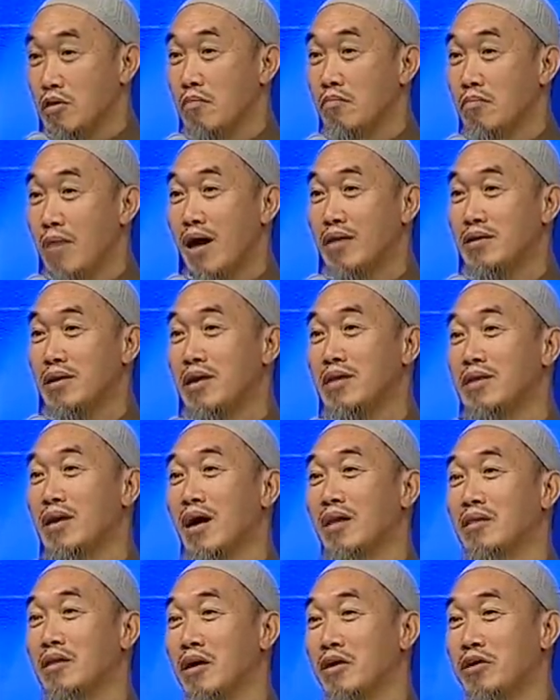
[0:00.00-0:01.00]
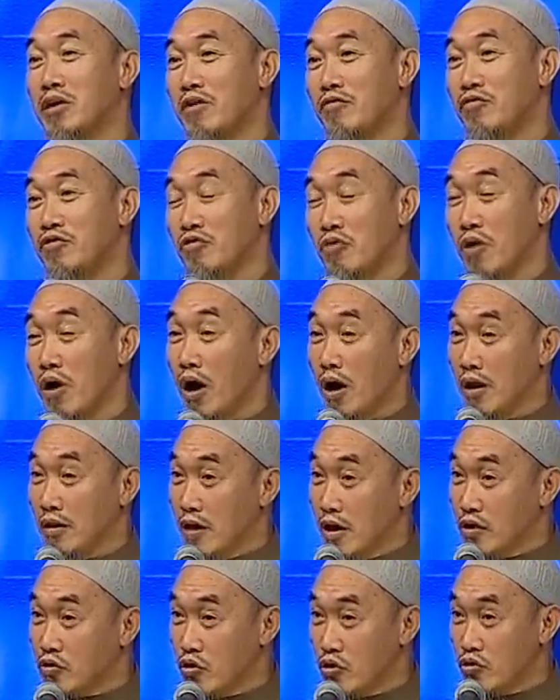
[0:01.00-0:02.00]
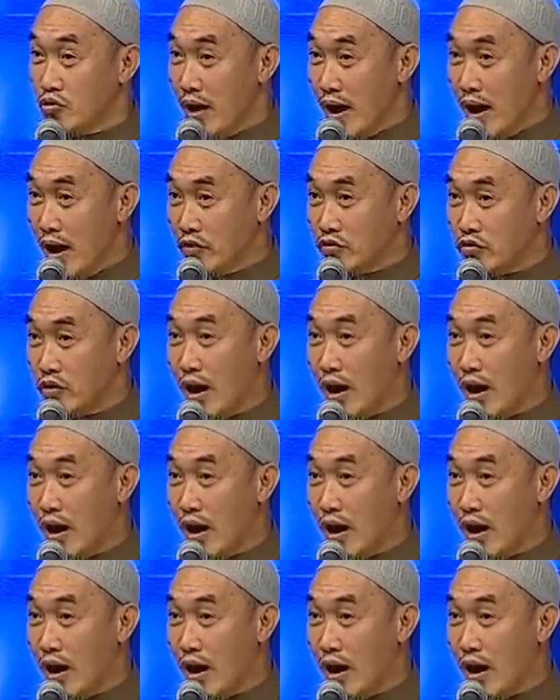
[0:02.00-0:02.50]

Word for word: The money that Allah give you, Allah is going to